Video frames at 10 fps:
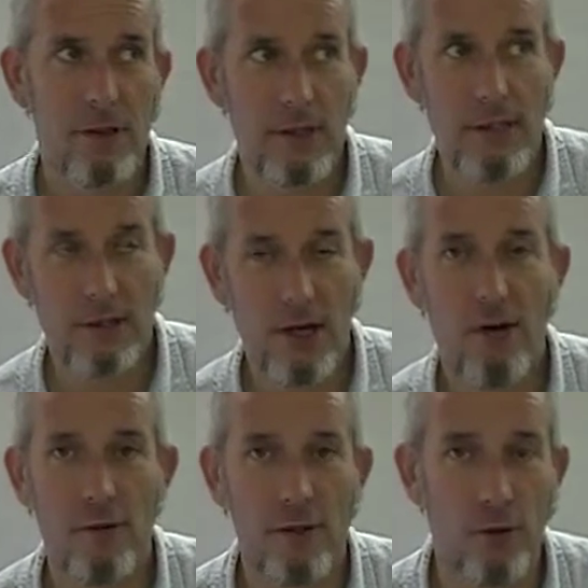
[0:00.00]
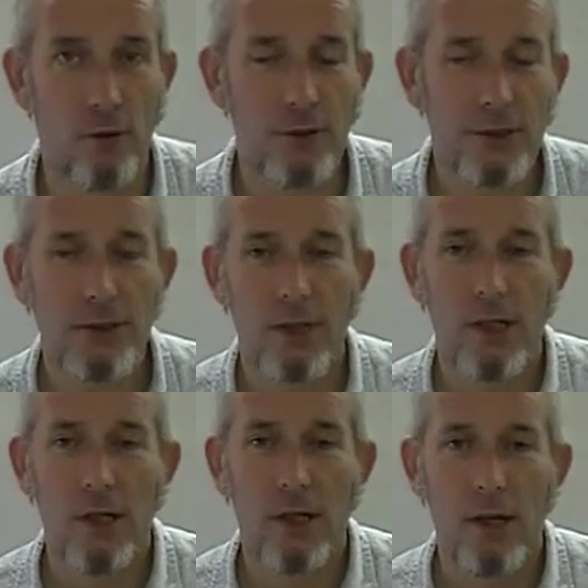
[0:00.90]
this current course,
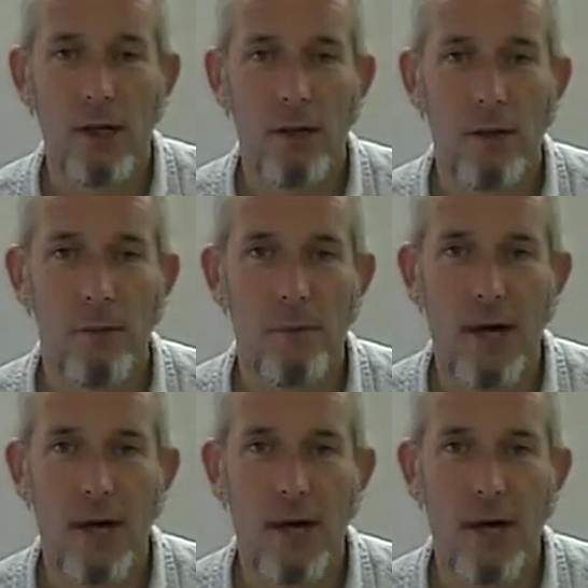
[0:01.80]
um,